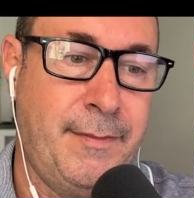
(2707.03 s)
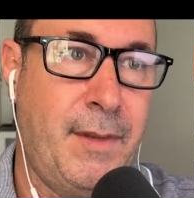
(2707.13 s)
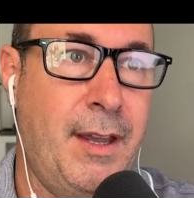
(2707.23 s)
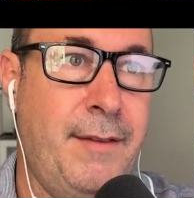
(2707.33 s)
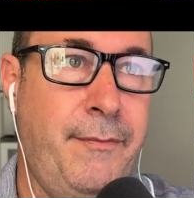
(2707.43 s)

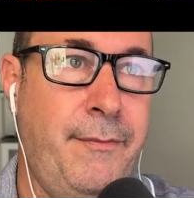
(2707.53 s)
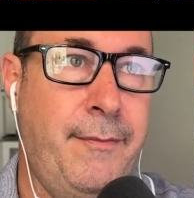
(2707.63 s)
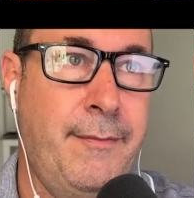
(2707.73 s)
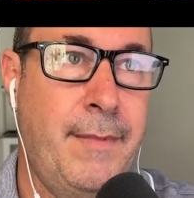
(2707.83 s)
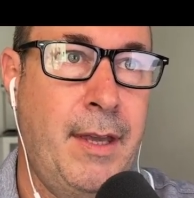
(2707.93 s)
Okay.
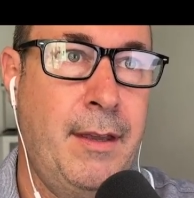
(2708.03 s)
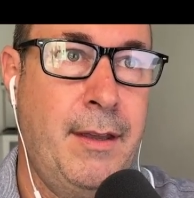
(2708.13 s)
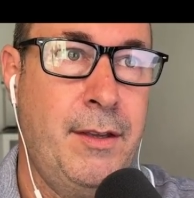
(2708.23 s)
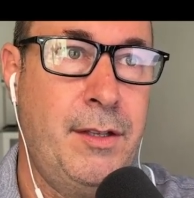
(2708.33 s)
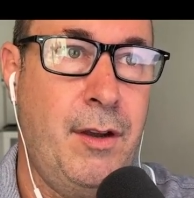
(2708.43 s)

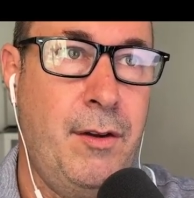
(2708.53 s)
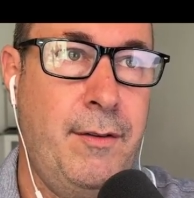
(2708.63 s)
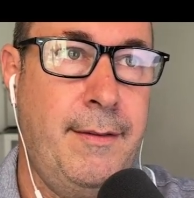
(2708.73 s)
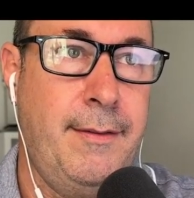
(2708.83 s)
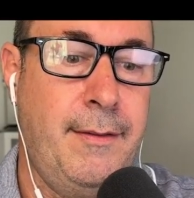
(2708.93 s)
So
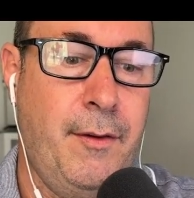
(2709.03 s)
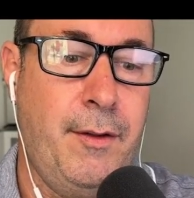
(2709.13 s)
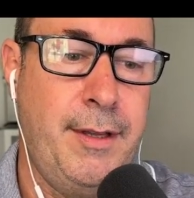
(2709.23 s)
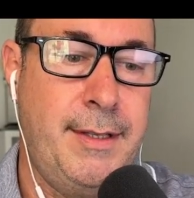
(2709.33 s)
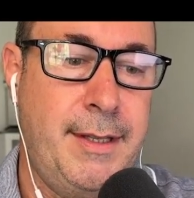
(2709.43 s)

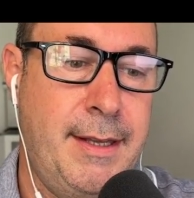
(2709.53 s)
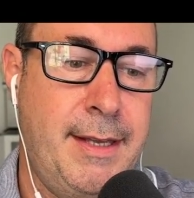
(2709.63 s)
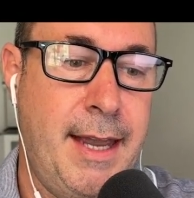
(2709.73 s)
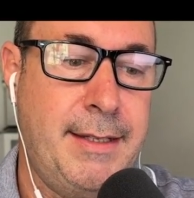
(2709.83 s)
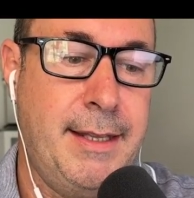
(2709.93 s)
all this
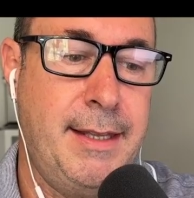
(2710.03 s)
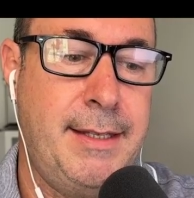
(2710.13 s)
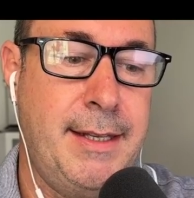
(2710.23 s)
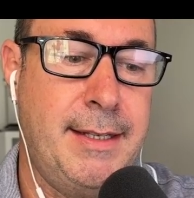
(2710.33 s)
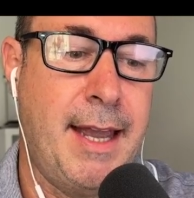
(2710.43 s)
text and
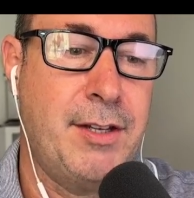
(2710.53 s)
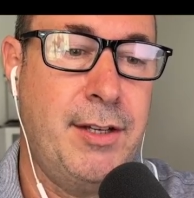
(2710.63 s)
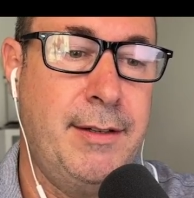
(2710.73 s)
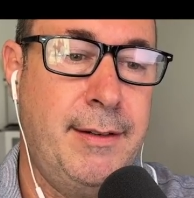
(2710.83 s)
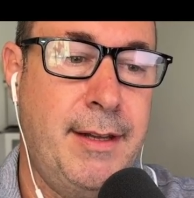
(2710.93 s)
this
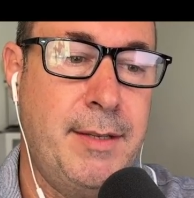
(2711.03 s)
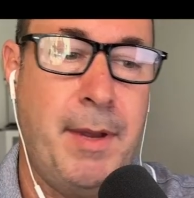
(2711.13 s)
discussion has